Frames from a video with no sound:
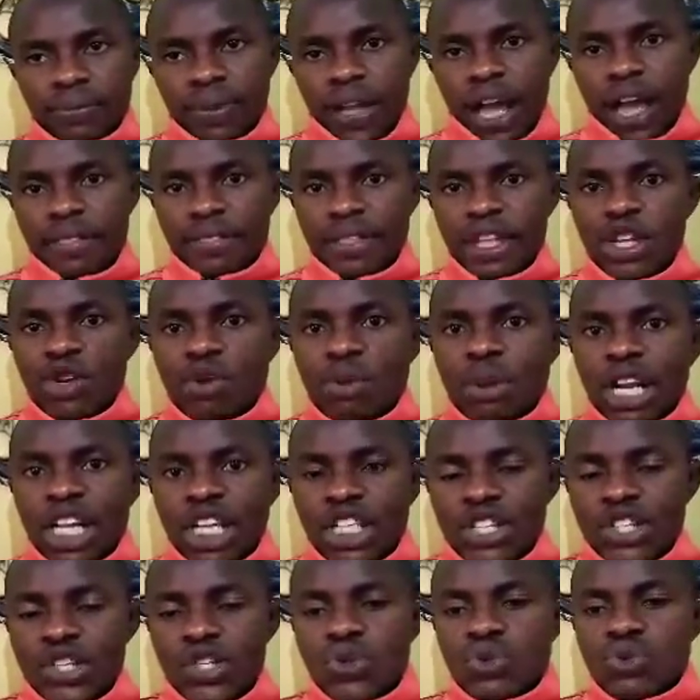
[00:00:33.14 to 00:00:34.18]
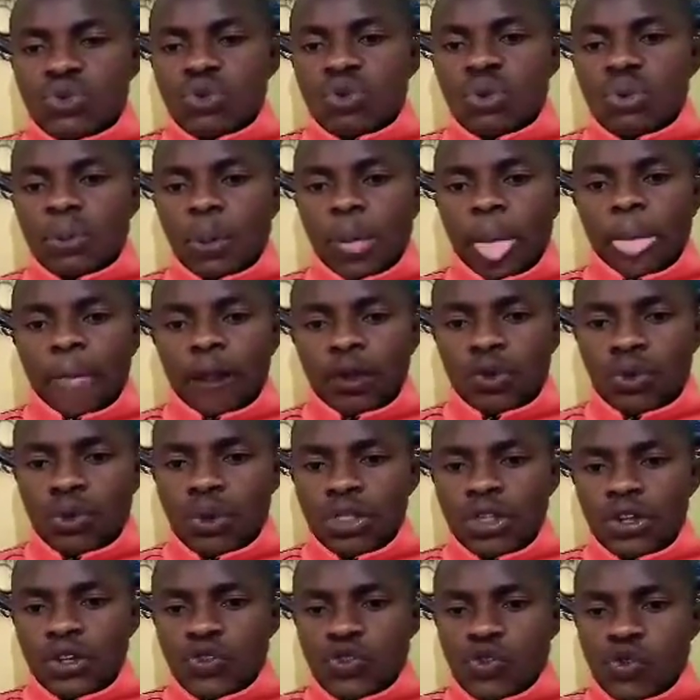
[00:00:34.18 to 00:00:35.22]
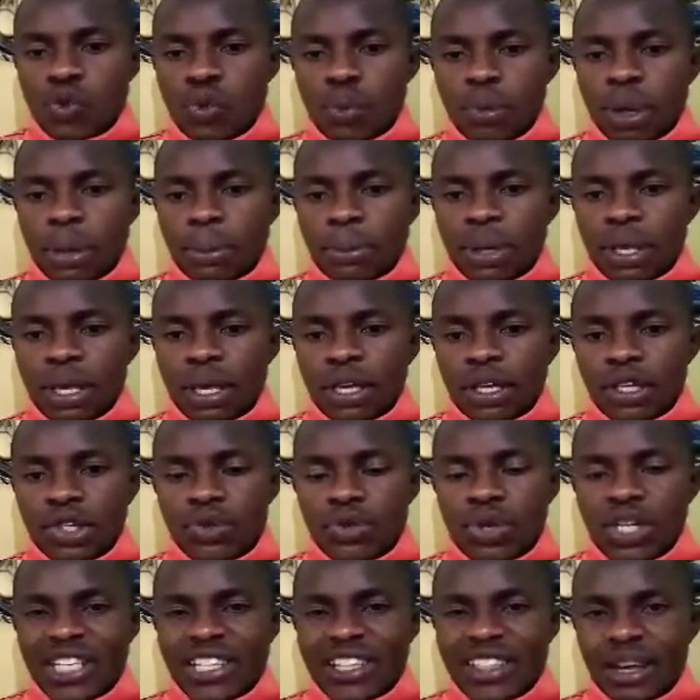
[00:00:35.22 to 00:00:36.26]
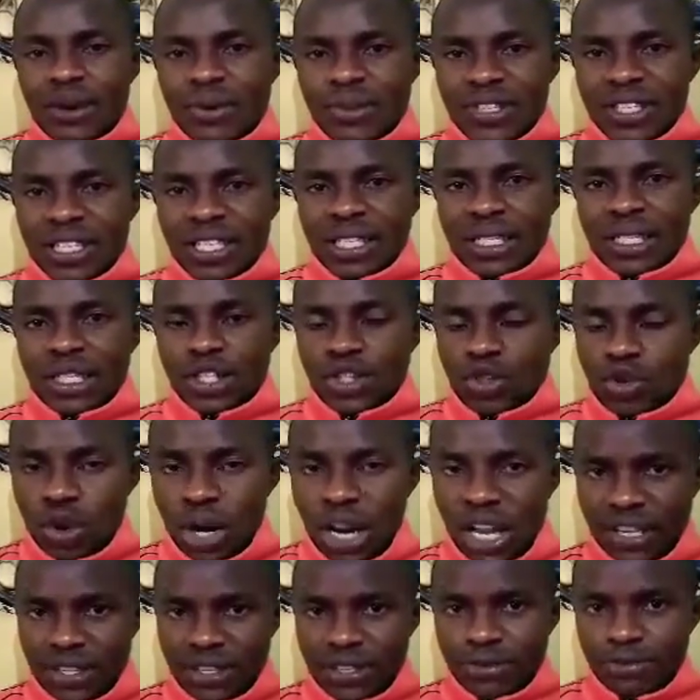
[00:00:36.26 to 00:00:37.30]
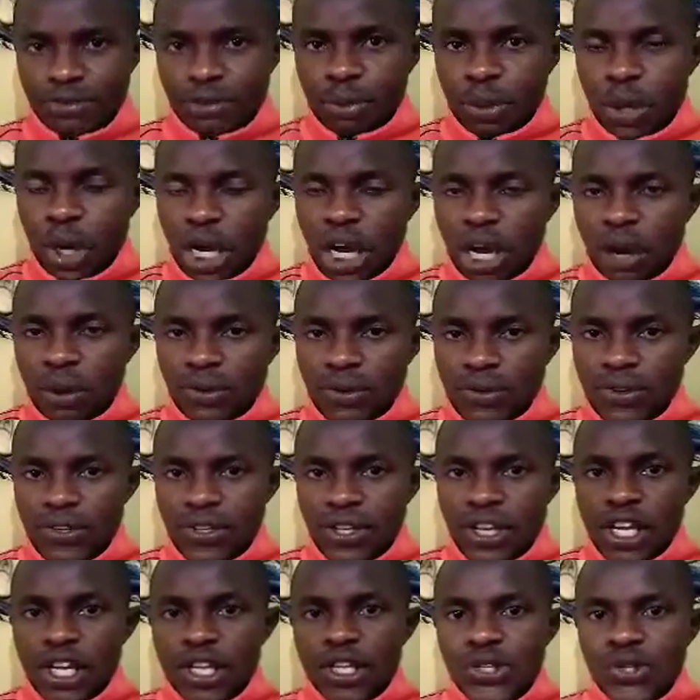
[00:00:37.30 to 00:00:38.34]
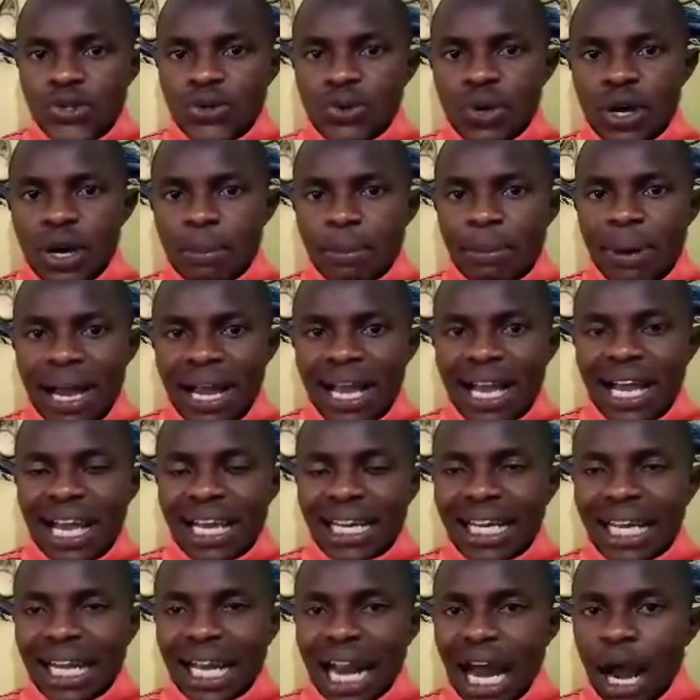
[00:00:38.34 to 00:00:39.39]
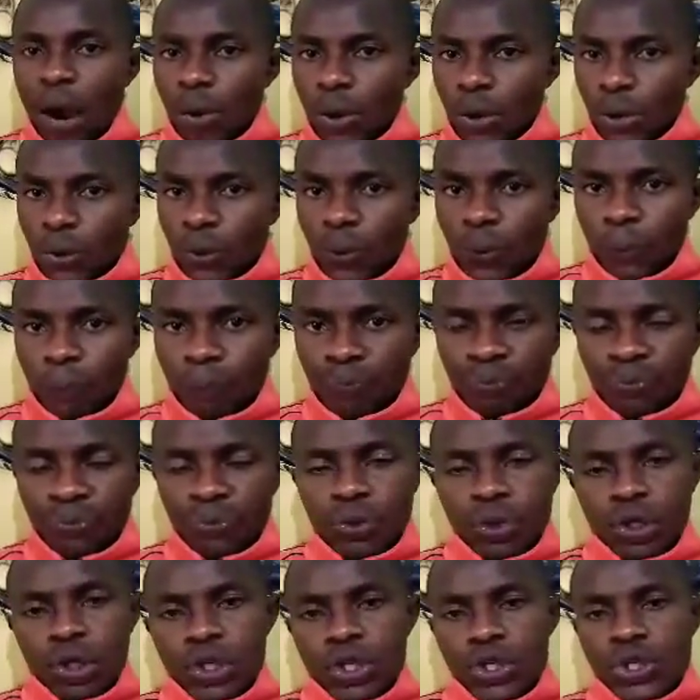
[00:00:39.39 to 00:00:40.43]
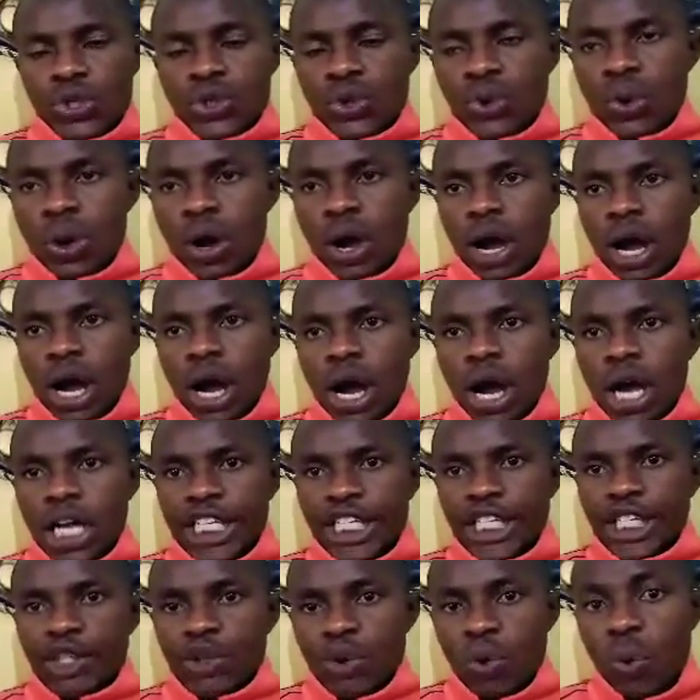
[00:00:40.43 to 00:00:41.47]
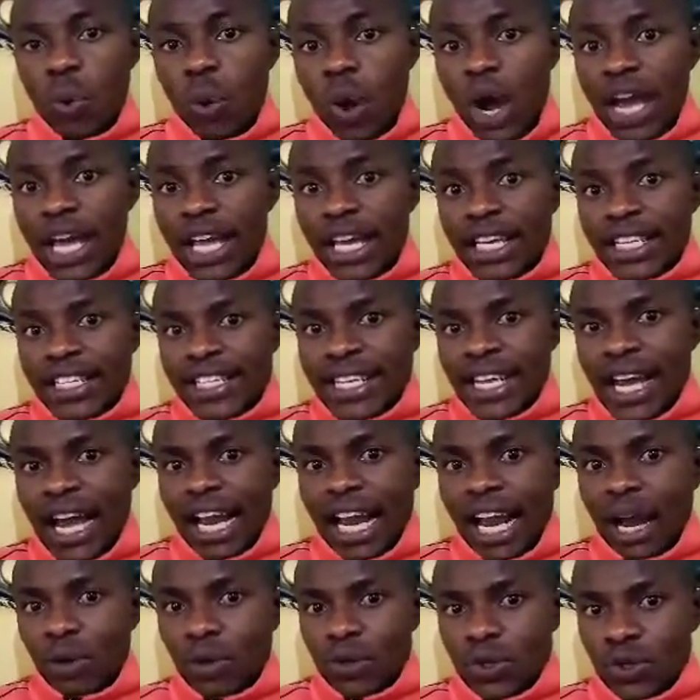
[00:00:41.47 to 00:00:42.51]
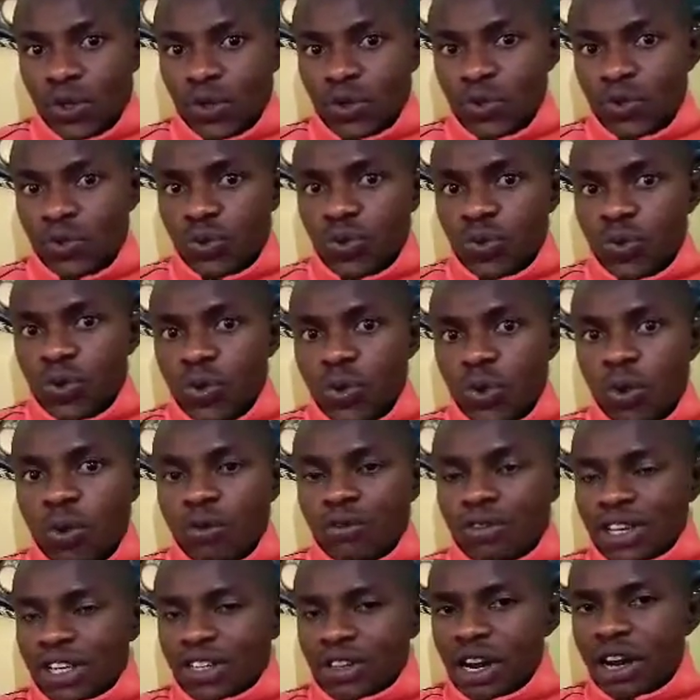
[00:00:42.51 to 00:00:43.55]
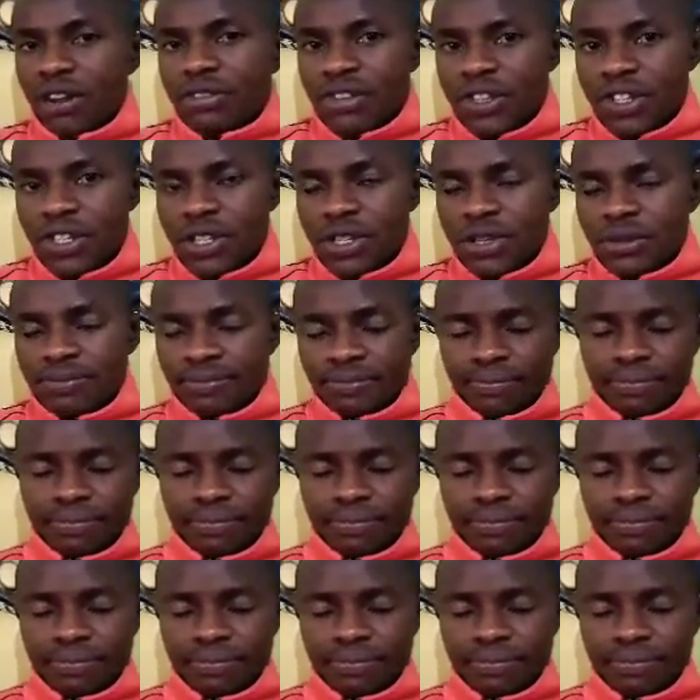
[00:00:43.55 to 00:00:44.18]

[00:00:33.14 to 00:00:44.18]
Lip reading: and then you manages to withdraw maybe $20,000 from your account. So a bank can allow you. So did you know why it allows you to overdraft?